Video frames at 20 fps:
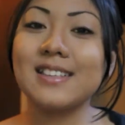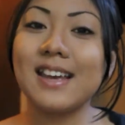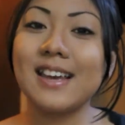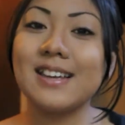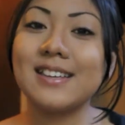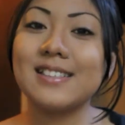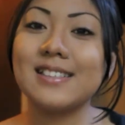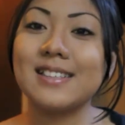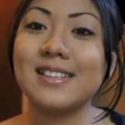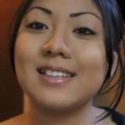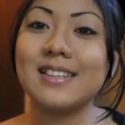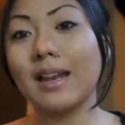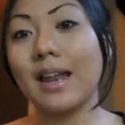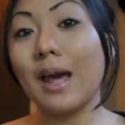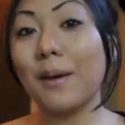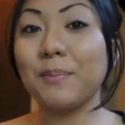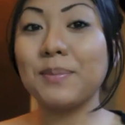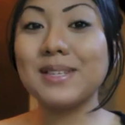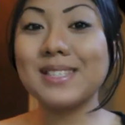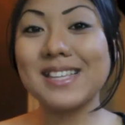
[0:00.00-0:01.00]
Casey.
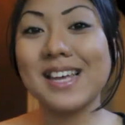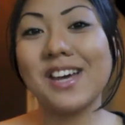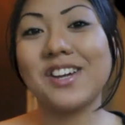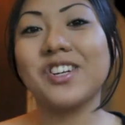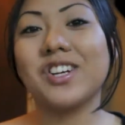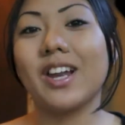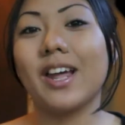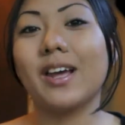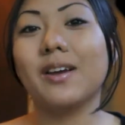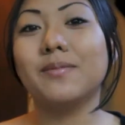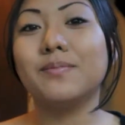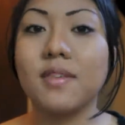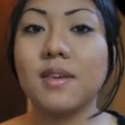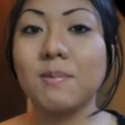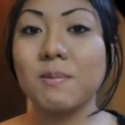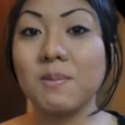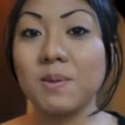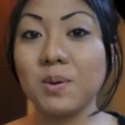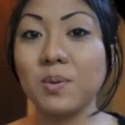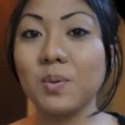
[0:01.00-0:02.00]
Happy Saturday.
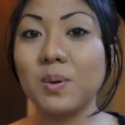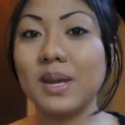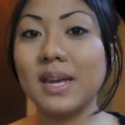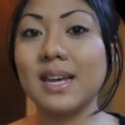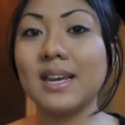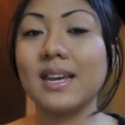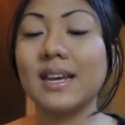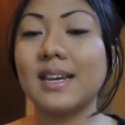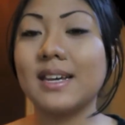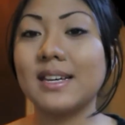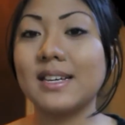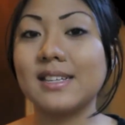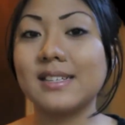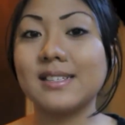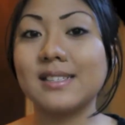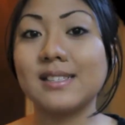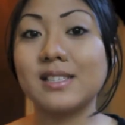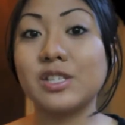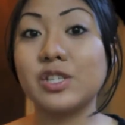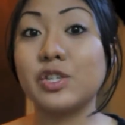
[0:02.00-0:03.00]
Theme of the week
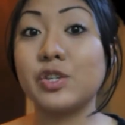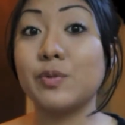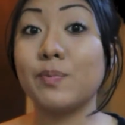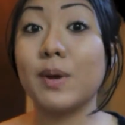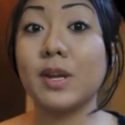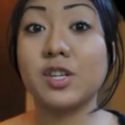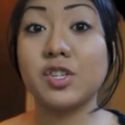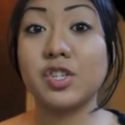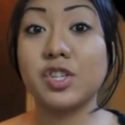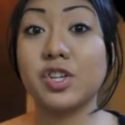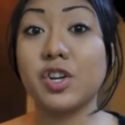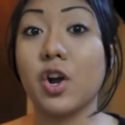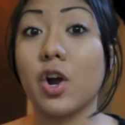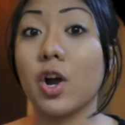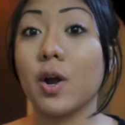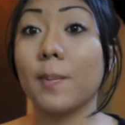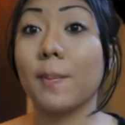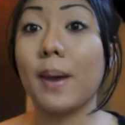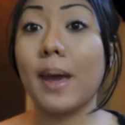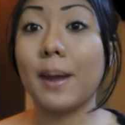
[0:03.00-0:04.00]
is to mention
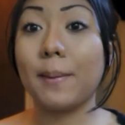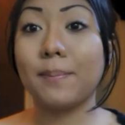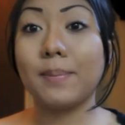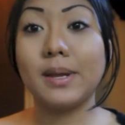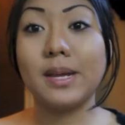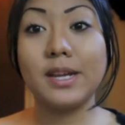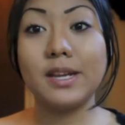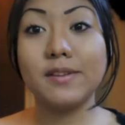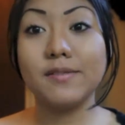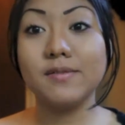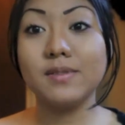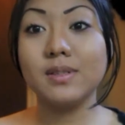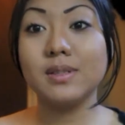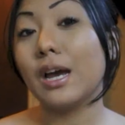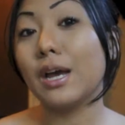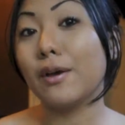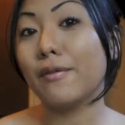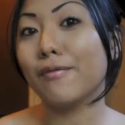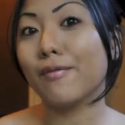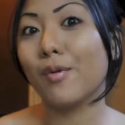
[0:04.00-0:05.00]
our pet peeves.
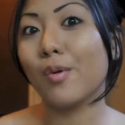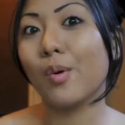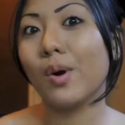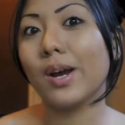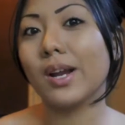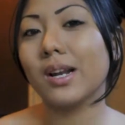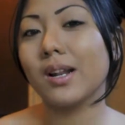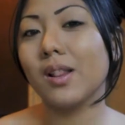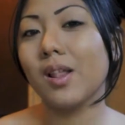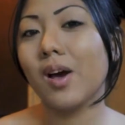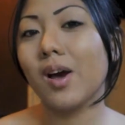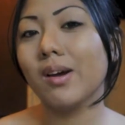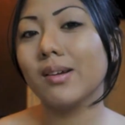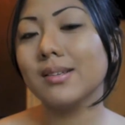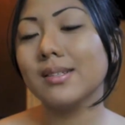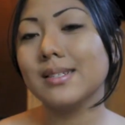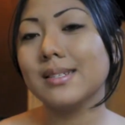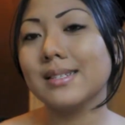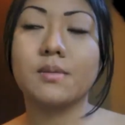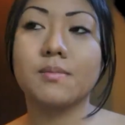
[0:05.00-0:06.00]
I have quite a
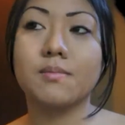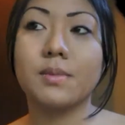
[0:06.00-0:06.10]
lot.